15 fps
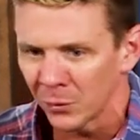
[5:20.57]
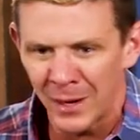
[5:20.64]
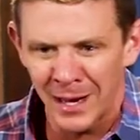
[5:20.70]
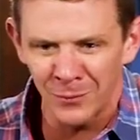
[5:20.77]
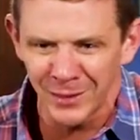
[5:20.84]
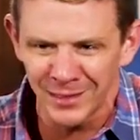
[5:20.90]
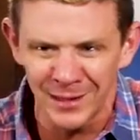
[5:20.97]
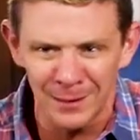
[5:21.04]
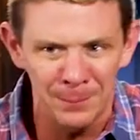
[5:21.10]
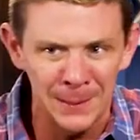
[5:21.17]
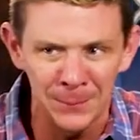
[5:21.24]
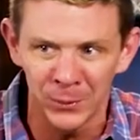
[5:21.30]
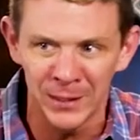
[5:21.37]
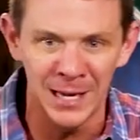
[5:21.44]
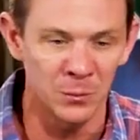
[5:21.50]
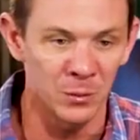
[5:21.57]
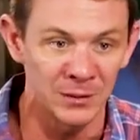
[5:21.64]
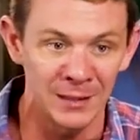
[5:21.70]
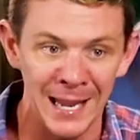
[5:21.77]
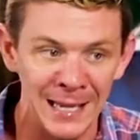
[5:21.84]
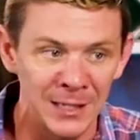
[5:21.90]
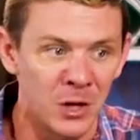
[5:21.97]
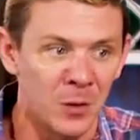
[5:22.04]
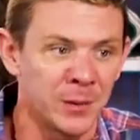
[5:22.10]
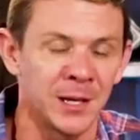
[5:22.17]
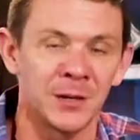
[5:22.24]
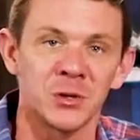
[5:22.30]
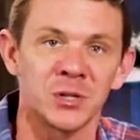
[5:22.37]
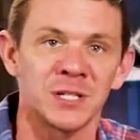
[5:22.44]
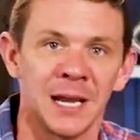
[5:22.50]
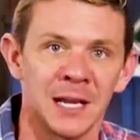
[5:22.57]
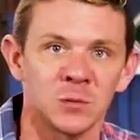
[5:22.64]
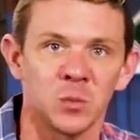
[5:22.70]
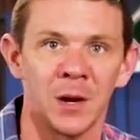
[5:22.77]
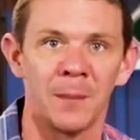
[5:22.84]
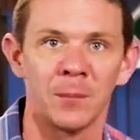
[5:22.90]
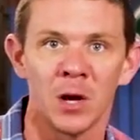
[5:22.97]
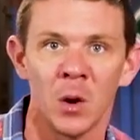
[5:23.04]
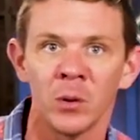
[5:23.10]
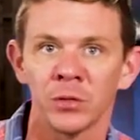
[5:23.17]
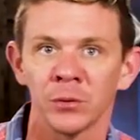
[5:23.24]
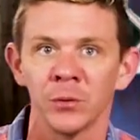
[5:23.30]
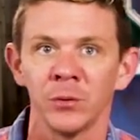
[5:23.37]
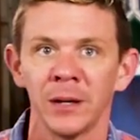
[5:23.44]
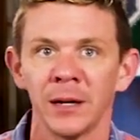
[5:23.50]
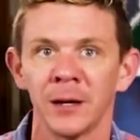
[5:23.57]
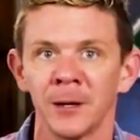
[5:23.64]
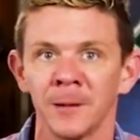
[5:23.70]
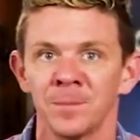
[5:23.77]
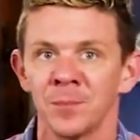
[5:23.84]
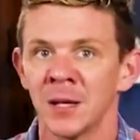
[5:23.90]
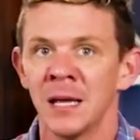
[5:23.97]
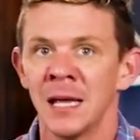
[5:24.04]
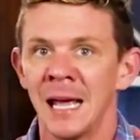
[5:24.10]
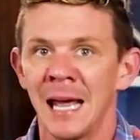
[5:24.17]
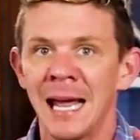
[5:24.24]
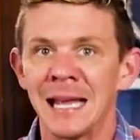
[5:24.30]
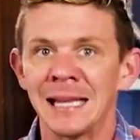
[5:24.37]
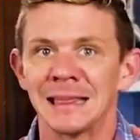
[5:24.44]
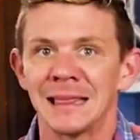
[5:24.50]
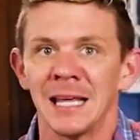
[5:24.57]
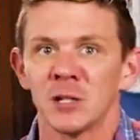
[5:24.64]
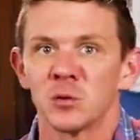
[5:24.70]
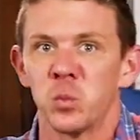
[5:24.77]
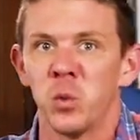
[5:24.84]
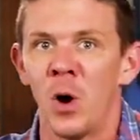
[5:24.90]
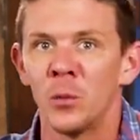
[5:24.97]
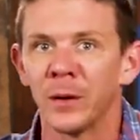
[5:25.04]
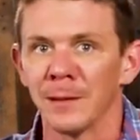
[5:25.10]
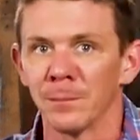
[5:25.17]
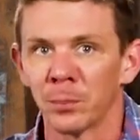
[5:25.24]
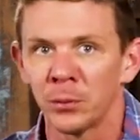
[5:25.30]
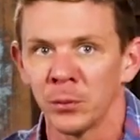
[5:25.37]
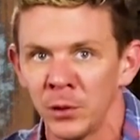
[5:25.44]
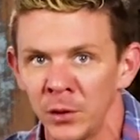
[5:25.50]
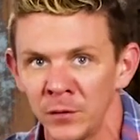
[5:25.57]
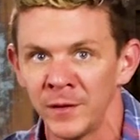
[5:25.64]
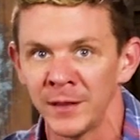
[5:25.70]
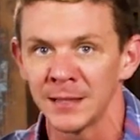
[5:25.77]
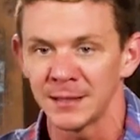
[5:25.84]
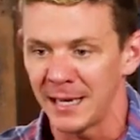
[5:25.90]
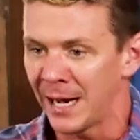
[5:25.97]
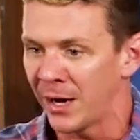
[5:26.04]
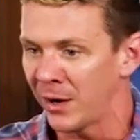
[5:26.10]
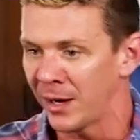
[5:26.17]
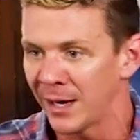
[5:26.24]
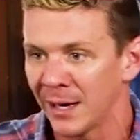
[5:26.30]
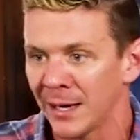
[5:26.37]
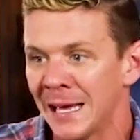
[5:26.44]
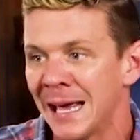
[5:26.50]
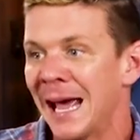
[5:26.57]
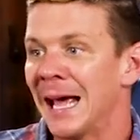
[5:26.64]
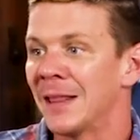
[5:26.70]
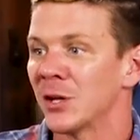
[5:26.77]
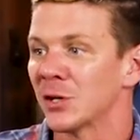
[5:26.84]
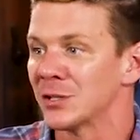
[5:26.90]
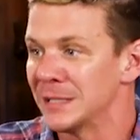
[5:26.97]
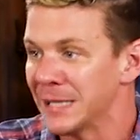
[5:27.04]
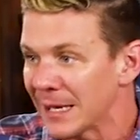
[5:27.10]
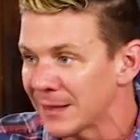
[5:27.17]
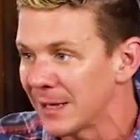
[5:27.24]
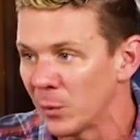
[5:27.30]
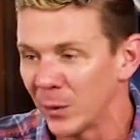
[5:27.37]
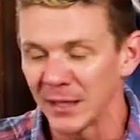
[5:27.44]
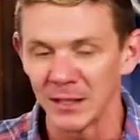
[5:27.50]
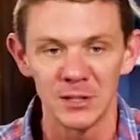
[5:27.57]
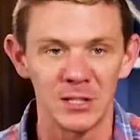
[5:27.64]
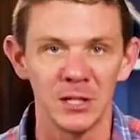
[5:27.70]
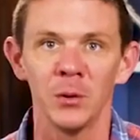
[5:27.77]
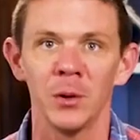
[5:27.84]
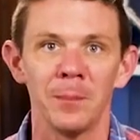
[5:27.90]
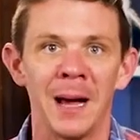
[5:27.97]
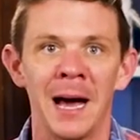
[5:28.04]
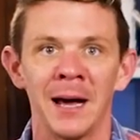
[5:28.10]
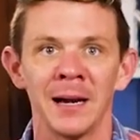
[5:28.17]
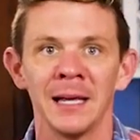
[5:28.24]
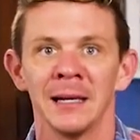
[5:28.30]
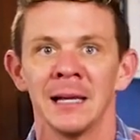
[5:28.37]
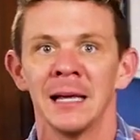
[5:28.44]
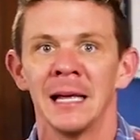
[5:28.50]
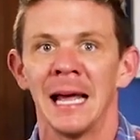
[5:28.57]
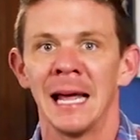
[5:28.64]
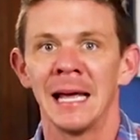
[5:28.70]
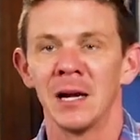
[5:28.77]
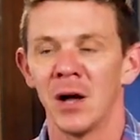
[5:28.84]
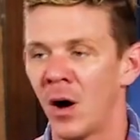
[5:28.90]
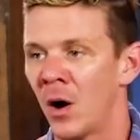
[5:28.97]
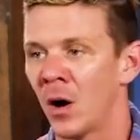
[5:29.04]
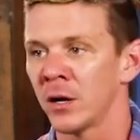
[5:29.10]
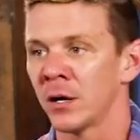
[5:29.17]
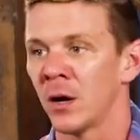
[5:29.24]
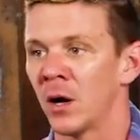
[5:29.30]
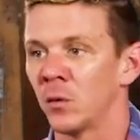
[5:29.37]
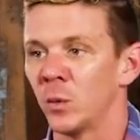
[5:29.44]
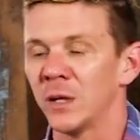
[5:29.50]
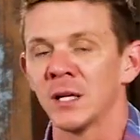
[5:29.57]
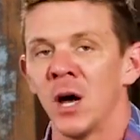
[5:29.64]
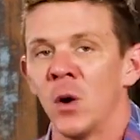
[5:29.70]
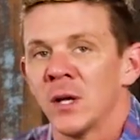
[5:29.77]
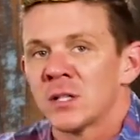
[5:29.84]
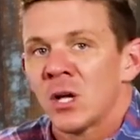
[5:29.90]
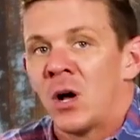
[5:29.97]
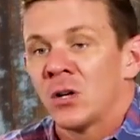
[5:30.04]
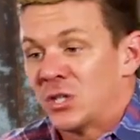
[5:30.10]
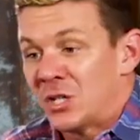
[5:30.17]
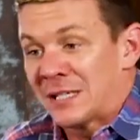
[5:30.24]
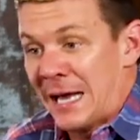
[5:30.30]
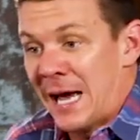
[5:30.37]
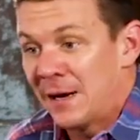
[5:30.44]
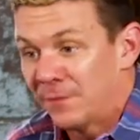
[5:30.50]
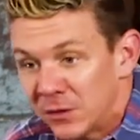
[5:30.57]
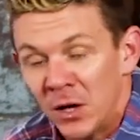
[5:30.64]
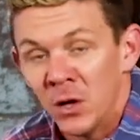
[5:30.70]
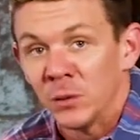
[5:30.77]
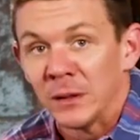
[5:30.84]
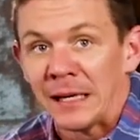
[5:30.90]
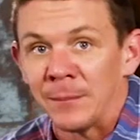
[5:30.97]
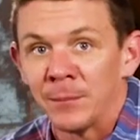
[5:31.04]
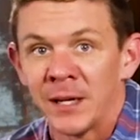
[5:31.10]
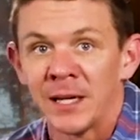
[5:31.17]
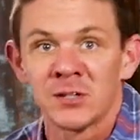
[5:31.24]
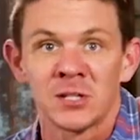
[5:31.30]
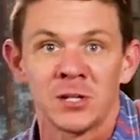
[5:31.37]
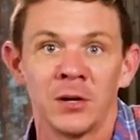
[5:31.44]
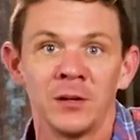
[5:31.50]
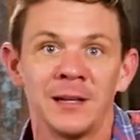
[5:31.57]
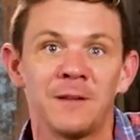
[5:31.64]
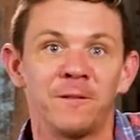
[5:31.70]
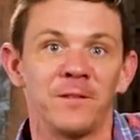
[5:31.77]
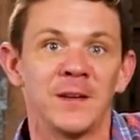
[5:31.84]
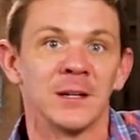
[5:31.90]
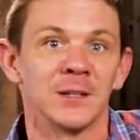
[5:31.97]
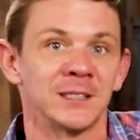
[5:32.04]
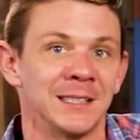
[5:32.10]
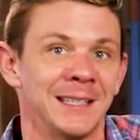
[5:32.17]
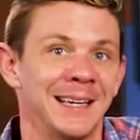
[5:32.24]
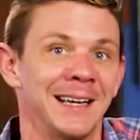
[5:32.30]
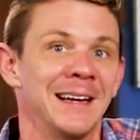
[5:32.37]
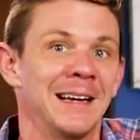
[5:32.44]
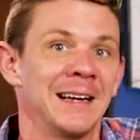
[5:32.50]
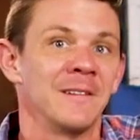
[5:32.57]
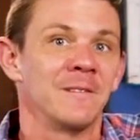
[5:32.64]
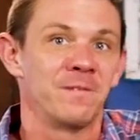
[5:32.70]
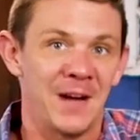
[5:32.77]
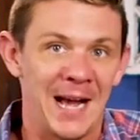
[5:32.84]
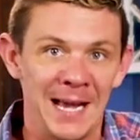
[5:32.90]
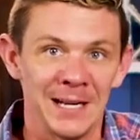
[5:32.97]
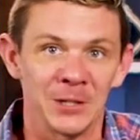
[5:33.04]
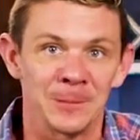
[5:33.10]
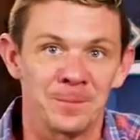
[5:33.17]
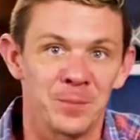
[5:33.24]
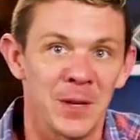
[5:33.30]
around and we think people can't relate, nobody understands what I'm going through here, and things won't improve in this area, and there's nothing we can do about it, and on we go. It's all just kind of lonely, but it certainly feels final.